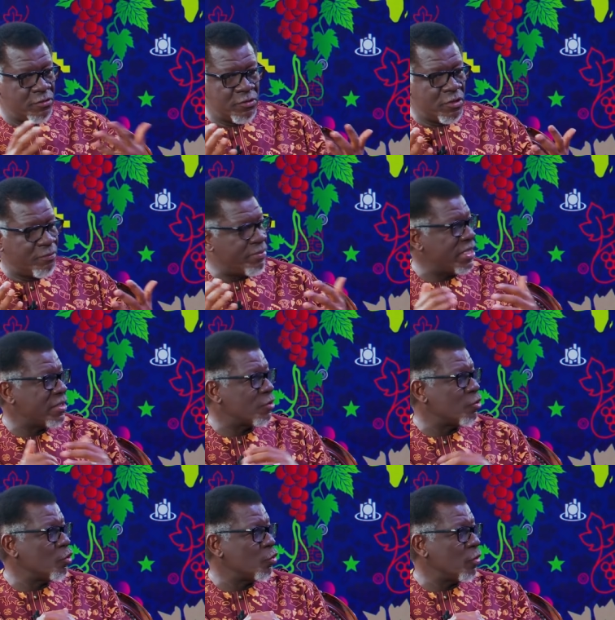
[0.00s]
your
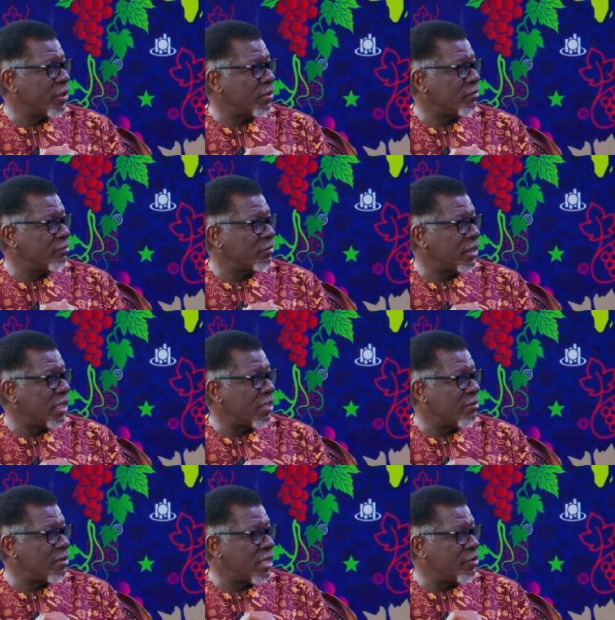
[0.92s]
best goodwill
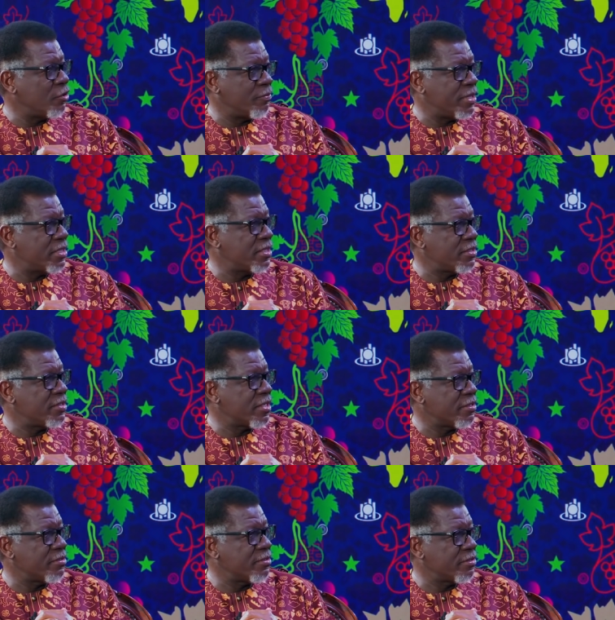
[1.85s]
and your best
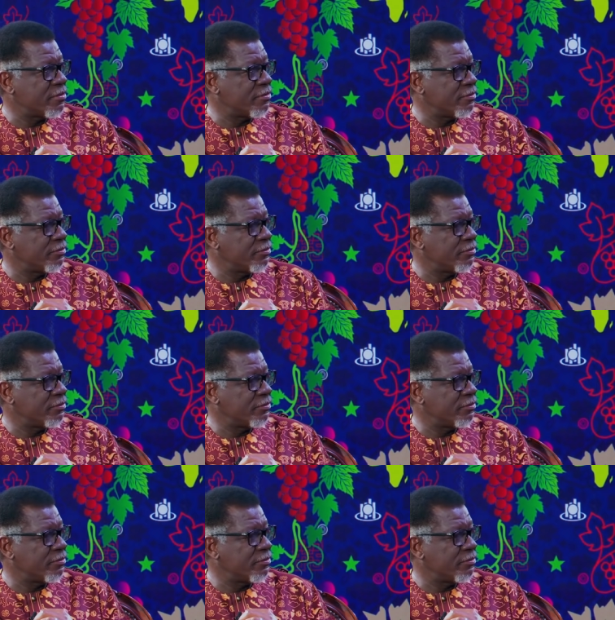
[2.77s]
intention.